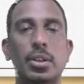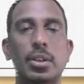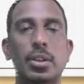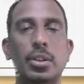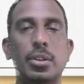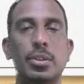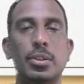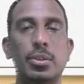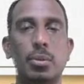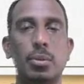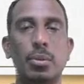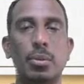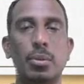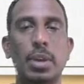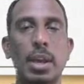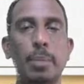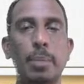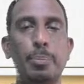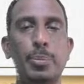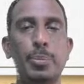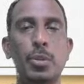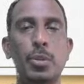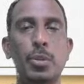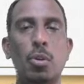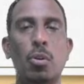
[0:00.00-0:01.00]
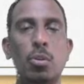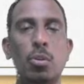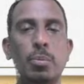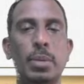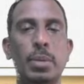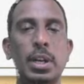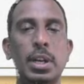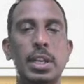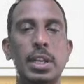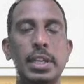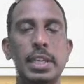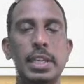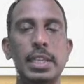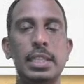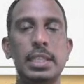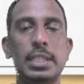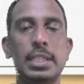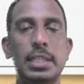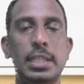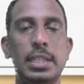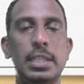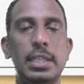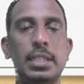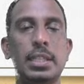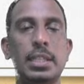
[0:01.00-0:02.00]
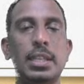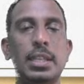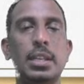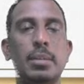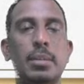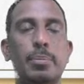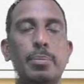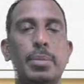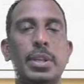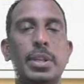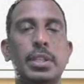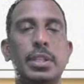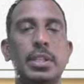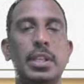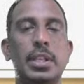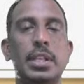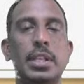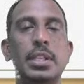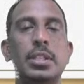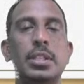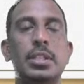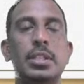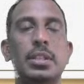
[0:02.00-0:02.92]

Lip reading: So abnormal ECG represents